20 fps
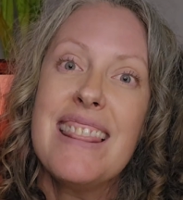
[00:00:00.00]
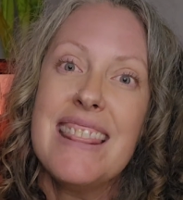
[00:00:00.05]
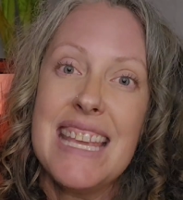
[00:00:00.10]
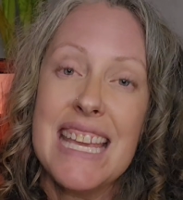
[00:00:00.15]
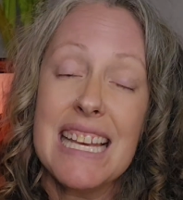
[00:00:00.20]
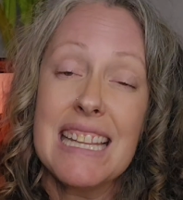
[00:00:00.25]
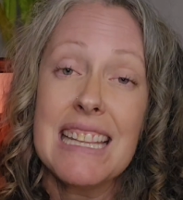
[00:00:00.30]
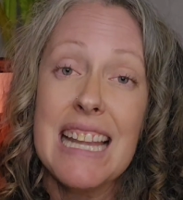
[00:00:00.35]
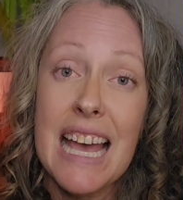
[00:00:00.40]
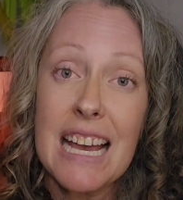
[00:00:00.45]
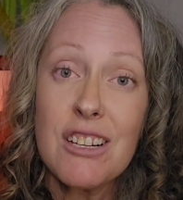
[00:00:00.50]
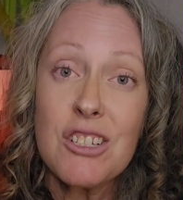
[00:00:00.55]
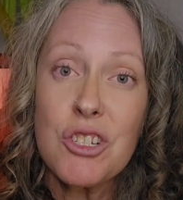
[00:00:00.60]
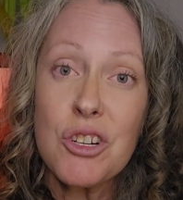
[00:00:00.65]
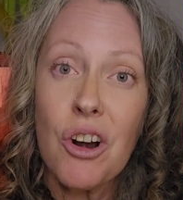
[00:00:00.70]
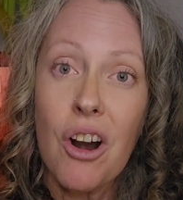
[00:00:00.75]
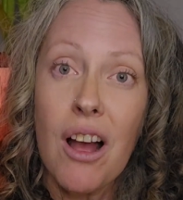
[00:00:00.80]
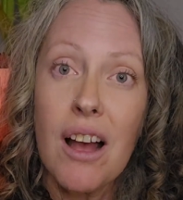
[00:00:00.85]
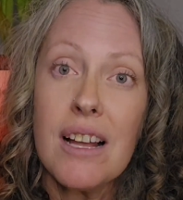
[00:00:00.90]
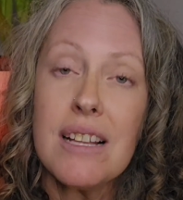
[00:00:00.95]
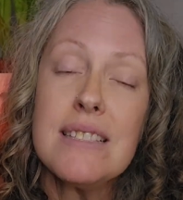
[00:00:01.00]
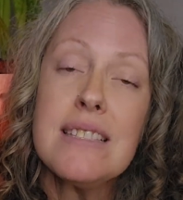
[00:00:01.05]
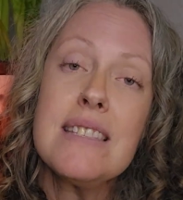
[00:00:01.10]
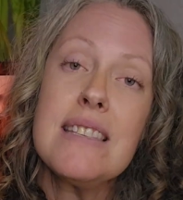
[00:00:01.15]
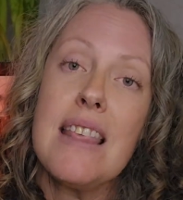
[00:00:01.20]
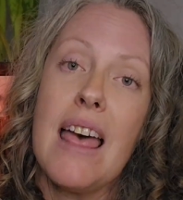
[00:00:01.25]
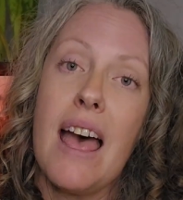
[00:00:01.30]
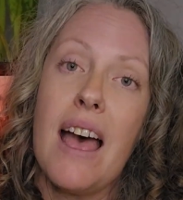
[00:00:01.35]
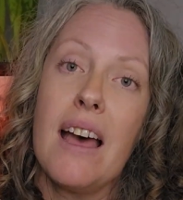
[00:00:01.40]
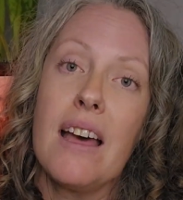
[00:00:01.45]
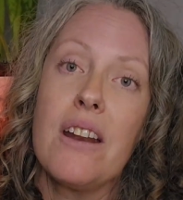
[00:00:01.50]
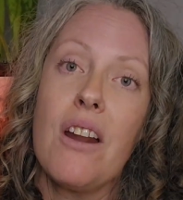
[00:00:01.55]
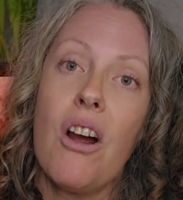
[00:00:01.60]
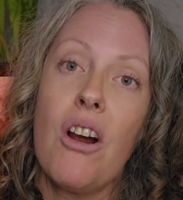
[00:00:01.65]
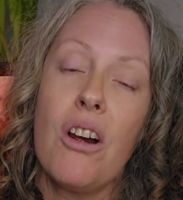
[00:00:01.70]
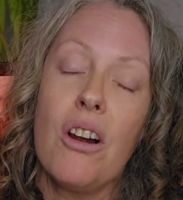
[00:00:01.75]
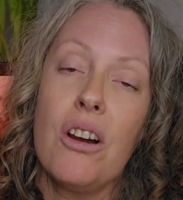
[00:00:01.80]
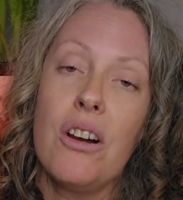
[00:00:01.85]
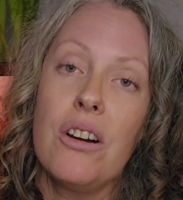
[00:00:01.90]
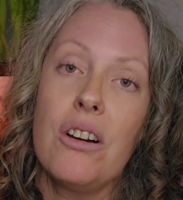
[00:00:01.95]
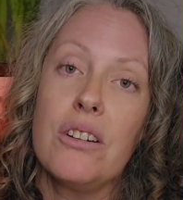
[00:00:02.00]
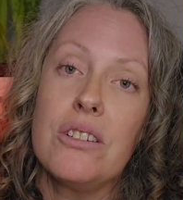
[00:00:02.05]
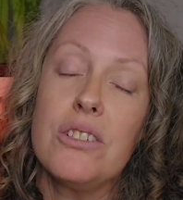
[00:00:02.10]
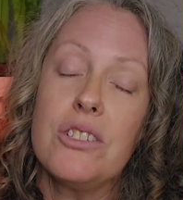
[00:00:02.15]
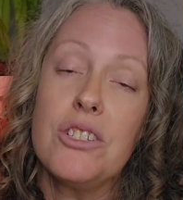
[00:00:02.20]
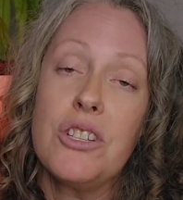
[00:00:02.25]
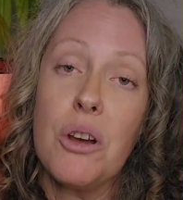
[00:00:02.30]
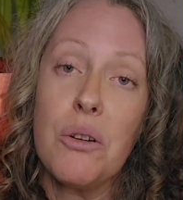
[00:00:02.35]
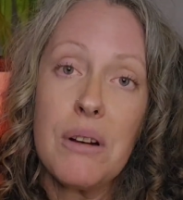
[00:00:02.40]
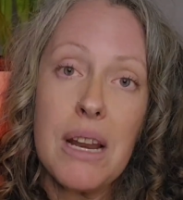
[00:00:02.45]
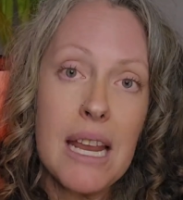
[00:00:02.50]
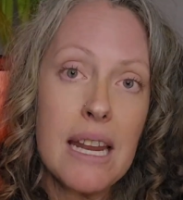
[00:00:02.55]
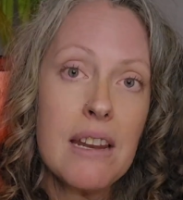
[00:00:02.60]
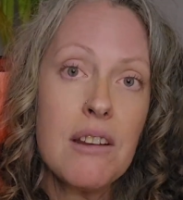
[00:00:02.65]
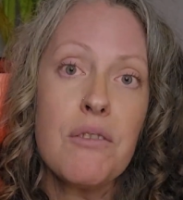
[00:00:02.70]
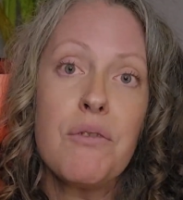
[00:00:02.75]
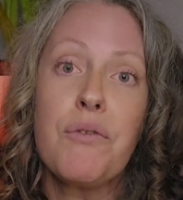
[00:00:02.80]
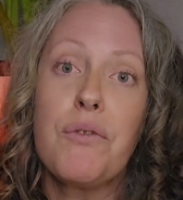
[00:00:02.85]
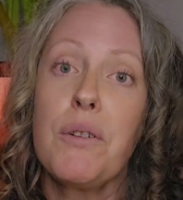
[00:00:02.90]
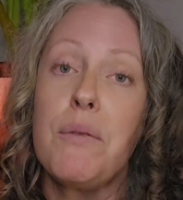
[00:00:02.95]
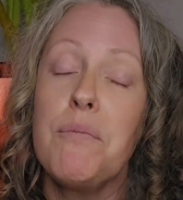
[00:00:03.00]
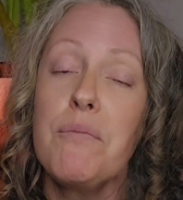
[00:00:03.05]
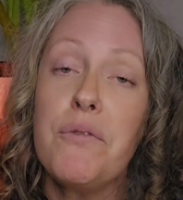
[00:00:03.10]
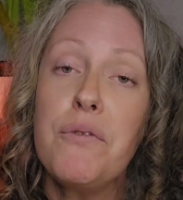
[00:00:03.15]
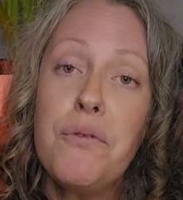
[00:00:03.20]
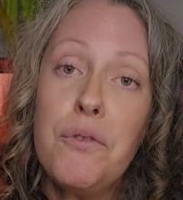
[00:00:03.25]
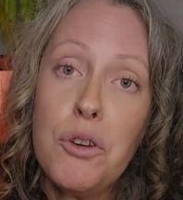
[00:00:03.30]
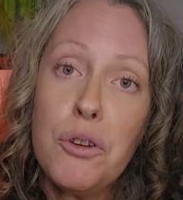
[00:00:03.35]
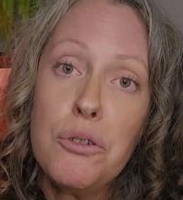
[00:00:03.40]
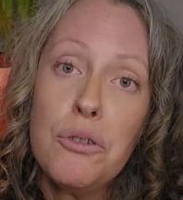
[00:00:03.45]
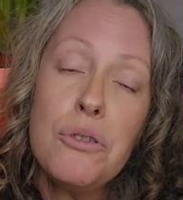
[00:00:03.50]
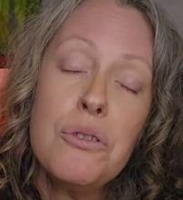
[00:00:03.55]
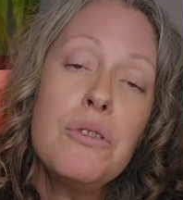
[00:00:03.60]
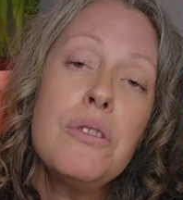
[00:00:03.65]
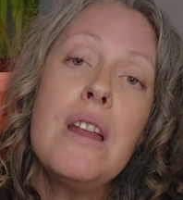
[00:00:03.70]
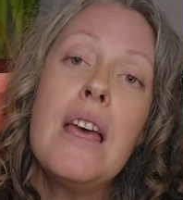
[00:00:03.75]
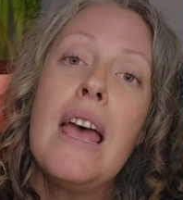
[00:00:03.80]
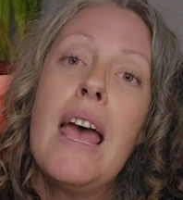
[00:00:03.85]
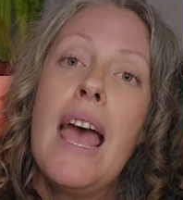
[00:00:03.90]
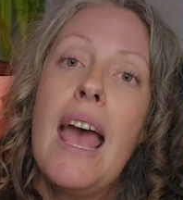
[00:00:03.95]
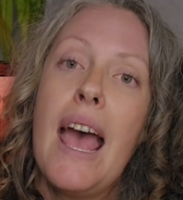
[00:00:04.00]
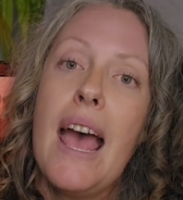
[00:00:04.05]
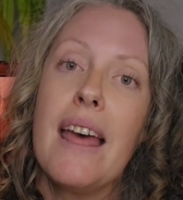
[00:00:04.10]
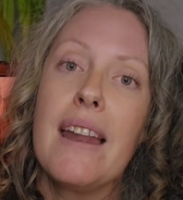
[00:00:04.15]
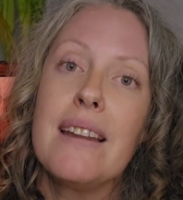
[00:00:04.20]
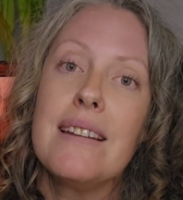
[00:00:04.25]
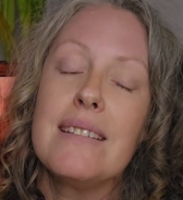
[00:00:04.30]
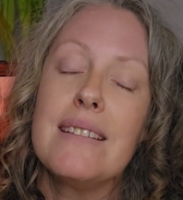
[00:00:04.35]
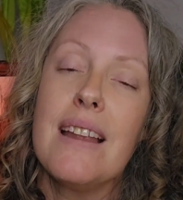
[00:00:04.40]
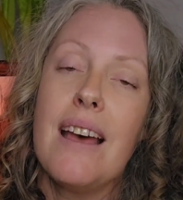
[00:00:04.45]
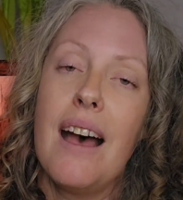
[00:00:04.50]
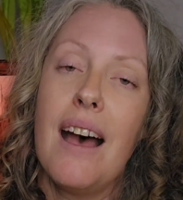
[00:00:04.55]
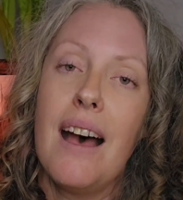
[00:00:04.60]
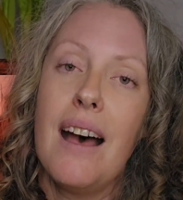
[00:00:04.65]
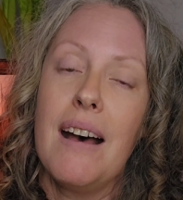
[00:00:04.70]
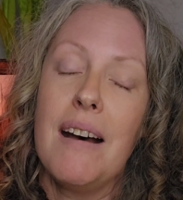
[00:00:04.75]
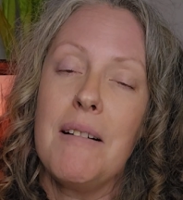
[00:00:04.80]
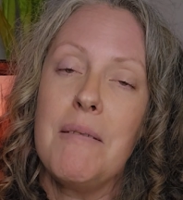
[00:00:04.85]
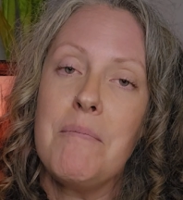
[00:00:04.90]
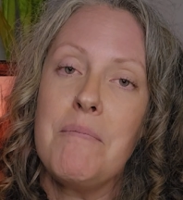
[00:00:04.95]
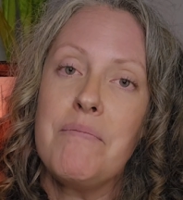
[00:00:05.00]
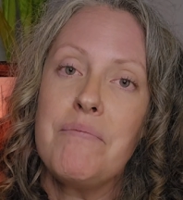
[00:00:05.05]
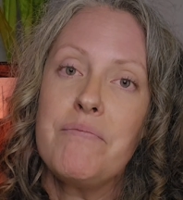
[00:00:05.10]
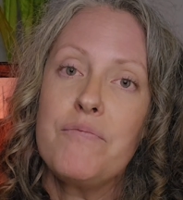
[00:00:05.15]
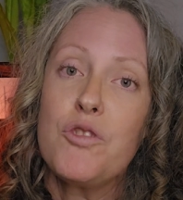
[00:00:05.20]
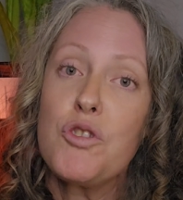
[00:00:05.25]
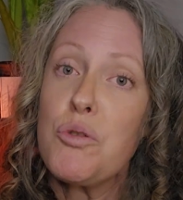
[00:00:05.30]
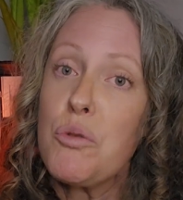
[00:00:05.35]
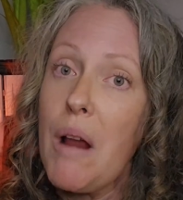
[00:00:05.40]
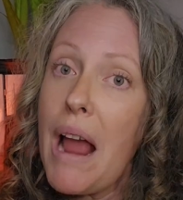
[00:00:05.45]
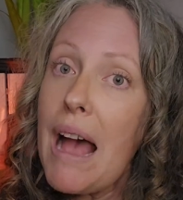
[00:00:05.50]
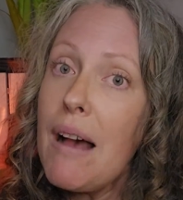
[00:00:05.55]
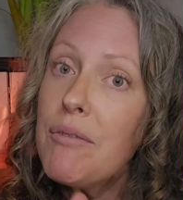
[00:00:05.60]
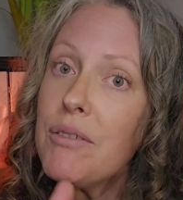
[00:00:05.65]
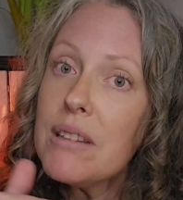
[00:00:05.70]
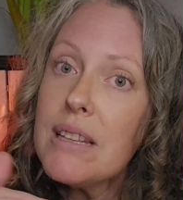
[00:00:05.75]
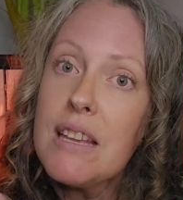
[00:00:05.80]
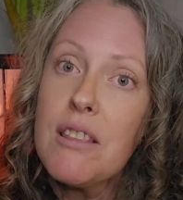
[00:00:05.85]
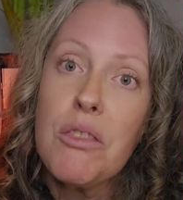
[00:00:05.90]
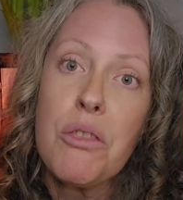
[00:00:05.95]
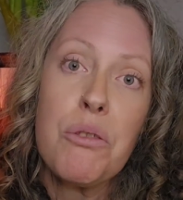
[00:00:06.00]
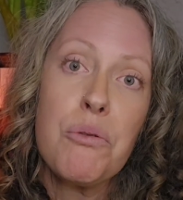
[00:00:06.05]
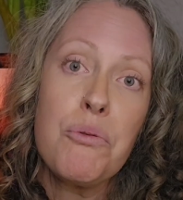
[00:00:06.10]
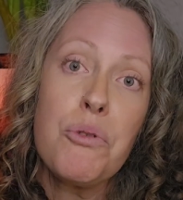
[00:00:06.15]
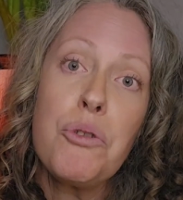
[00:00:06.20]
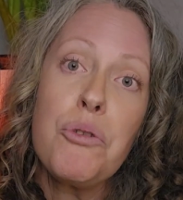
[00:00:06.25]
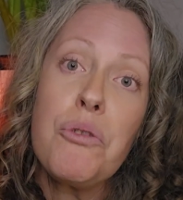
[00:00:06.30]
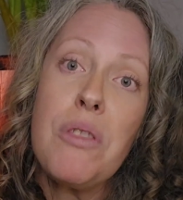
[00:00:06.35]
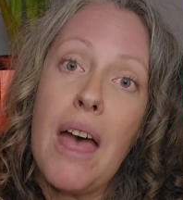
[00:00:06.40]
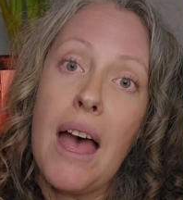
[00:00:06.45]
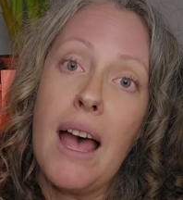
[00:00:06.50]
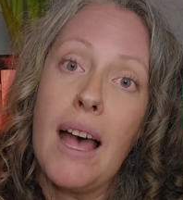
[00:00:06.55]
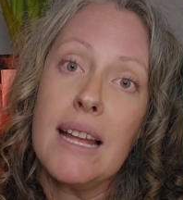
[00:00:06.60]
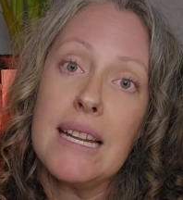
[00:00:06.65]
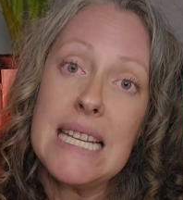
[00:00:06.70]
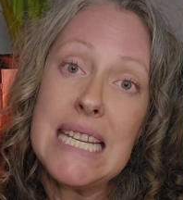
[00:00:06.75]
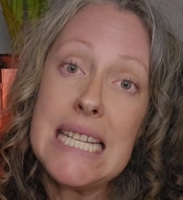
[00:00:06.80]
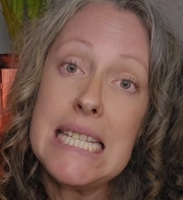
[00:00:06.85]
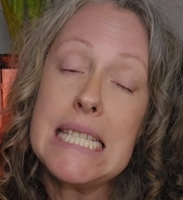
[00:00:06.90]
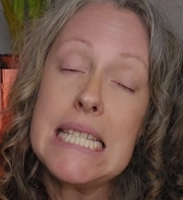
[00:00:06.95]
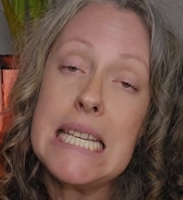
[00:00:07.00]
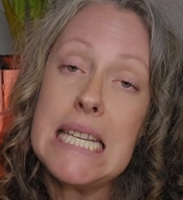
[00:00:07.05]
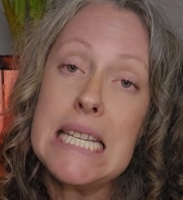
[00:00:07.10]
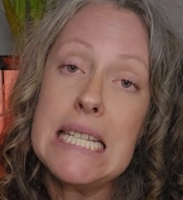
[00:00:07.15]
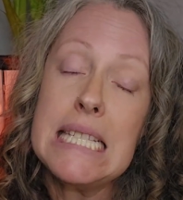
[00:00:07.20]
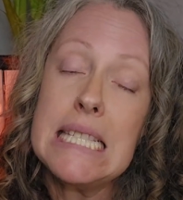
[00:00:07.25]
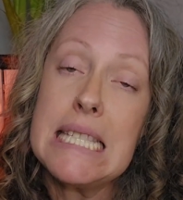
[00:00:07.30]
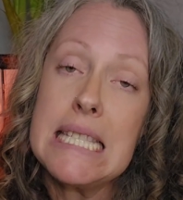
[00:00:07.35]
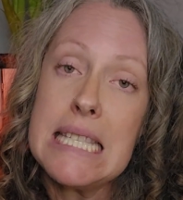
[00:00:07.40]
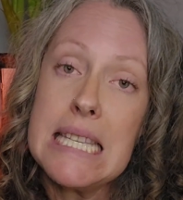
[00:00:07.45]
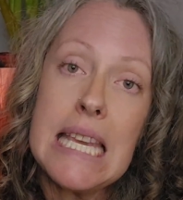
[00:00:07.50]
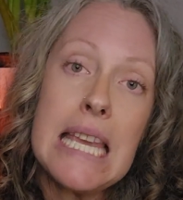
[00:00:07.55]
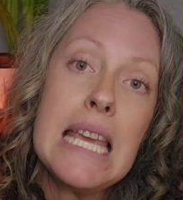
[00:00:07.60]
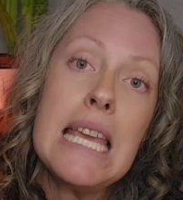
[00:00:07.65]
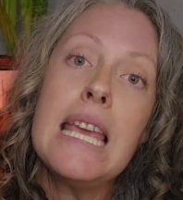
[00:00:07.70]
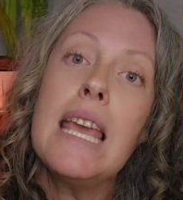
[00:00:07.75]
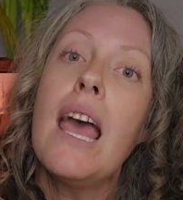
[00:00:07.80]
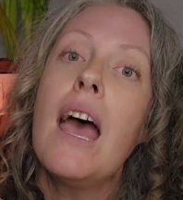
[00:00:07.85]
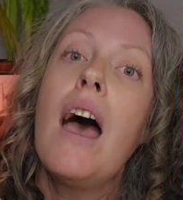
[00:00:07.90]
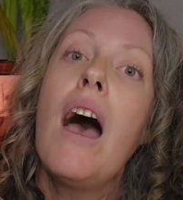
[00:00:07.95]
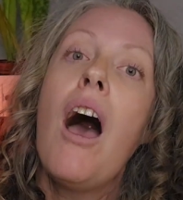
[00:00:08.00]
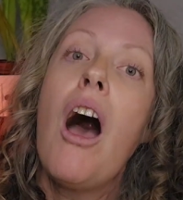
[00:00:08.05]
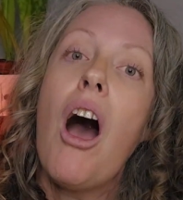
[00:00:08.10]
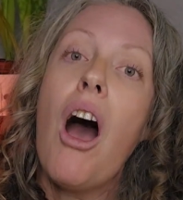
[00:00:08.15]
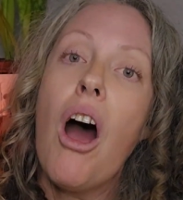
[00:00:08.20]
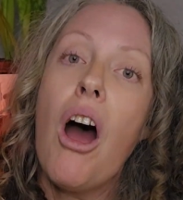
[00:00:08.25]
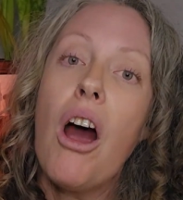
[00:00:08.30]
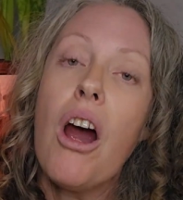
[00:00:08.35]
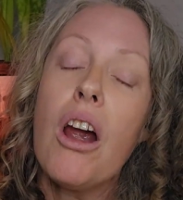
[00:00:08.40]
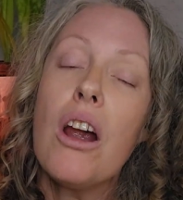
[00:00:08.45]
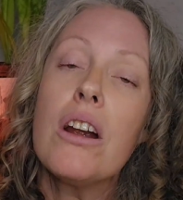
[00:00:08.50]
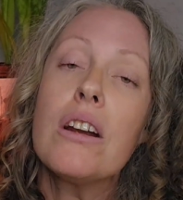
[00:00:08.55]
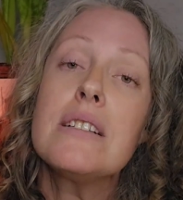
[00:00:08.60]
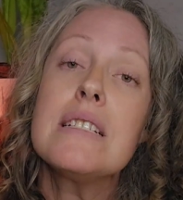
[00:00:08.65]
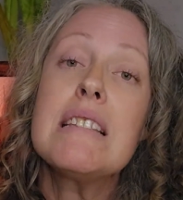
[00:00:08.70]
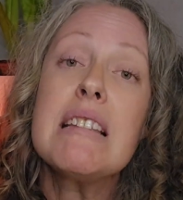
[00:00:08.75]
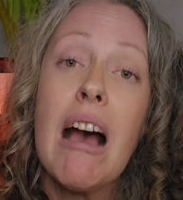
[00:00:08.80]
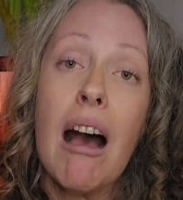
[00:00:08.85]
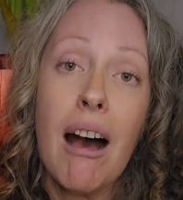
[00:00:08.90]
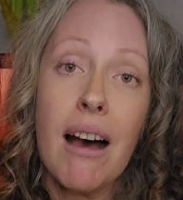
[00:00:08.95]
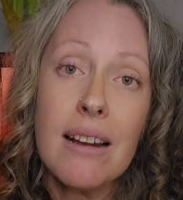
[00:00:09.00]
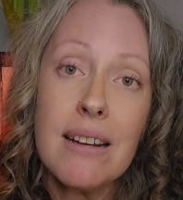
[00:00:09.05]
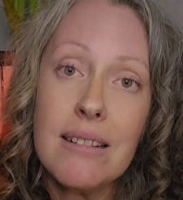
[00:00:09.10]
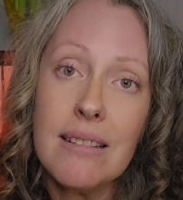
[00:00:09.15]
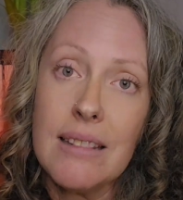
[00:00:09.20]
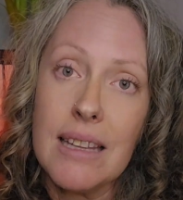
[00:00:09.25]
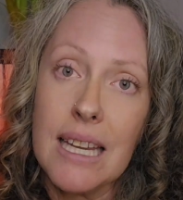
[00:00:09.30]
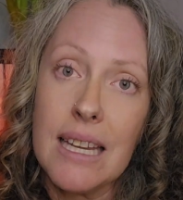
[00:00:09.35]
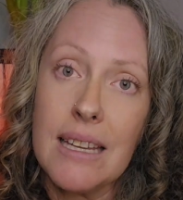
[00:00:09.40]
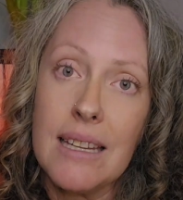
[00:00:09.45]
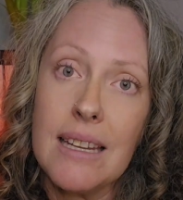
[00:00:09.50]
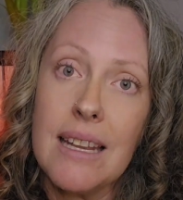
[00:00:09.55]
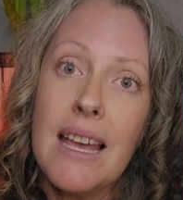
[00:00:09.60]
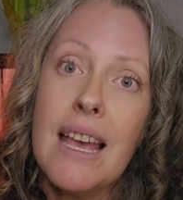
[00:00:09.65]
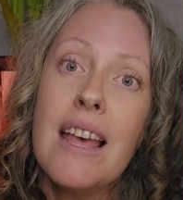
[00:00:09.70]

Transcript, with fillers: the electrons that are donated from food and um, traveling through that ETC are tunneling.